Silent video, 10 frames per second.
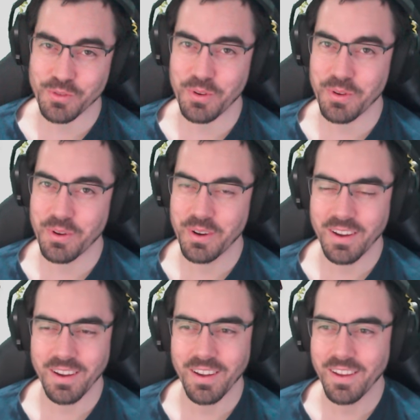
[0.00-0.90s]
True.
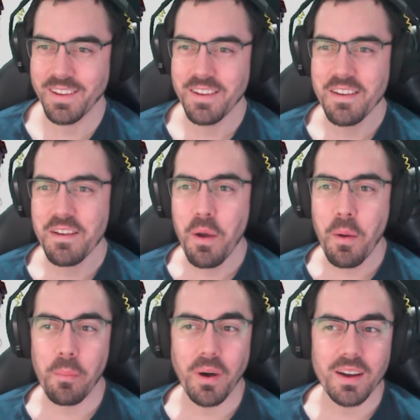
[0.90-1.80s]

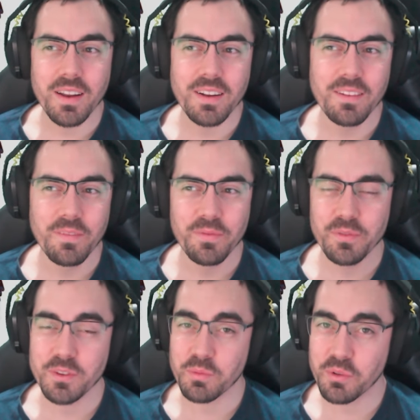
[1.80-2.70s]
But,
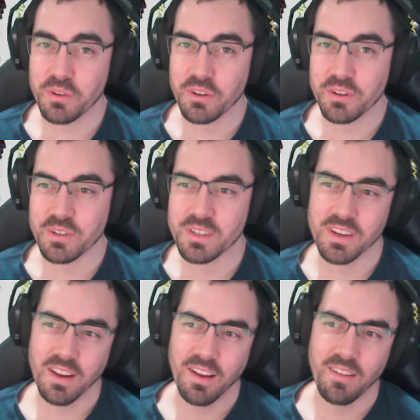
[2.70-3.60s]
some good news,
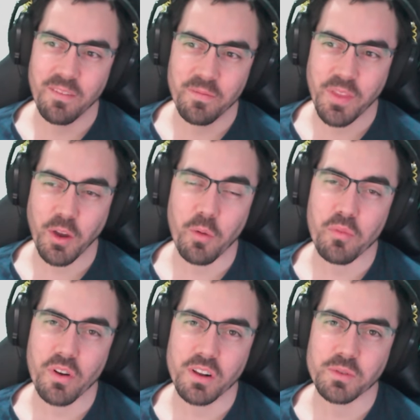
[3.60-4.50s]
they got
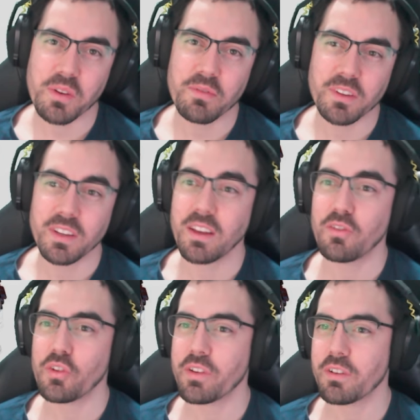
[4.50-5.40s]
product refunded
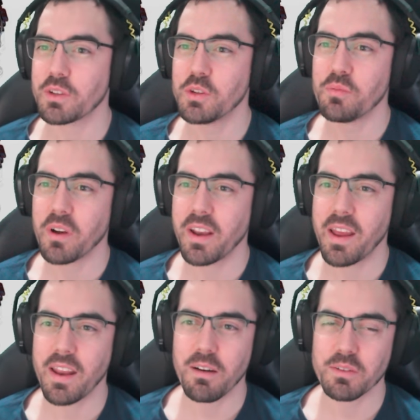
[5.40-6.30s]
even though they're at
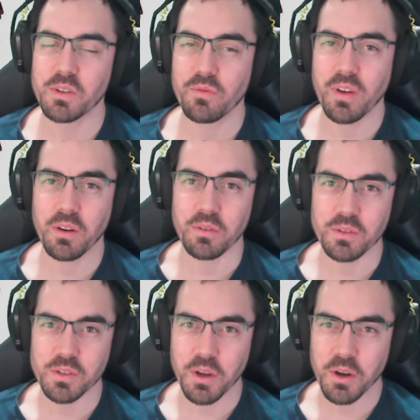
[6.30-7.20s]
2.8 hours on record,
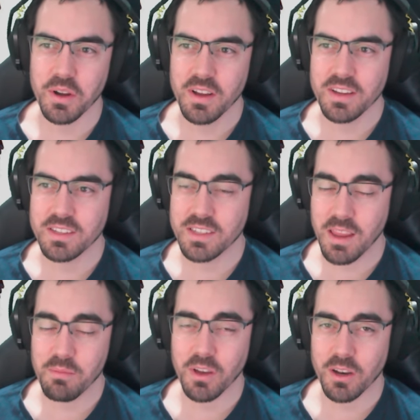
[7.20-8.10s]
so
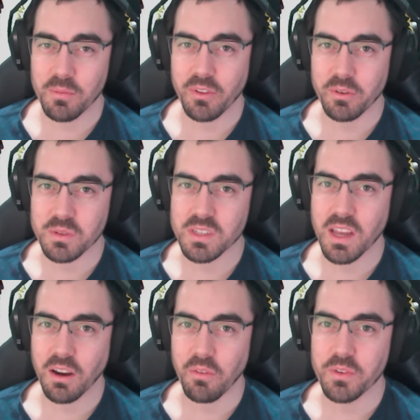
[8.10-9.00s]
Steam cut them a little
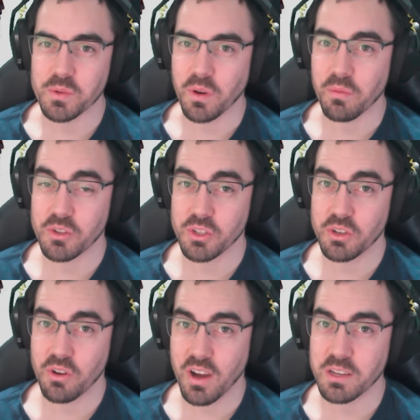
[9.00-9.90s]
slack on this one, which is
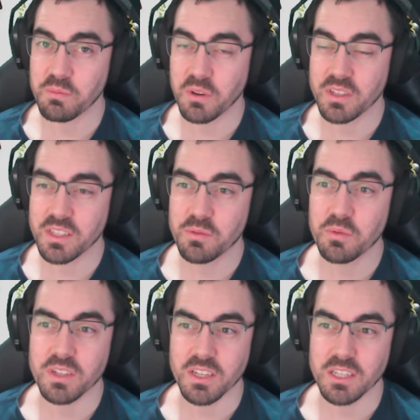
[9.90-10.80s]
nice because this
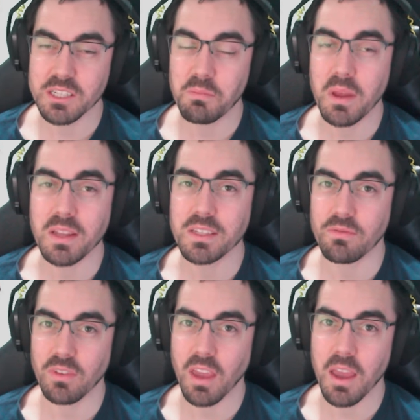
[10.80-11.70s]
was an
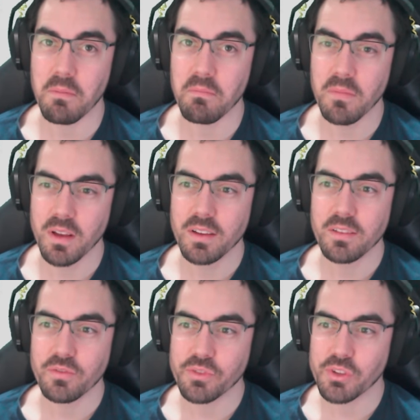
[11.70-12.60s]
expensive game.
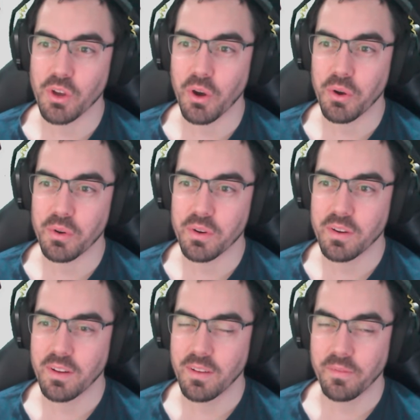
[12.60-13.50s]
So,
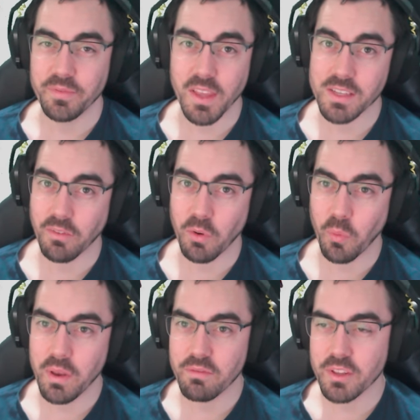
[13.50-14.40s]
there's a little
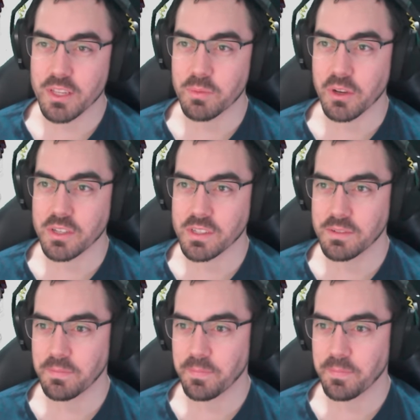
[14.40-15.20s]
win for this person.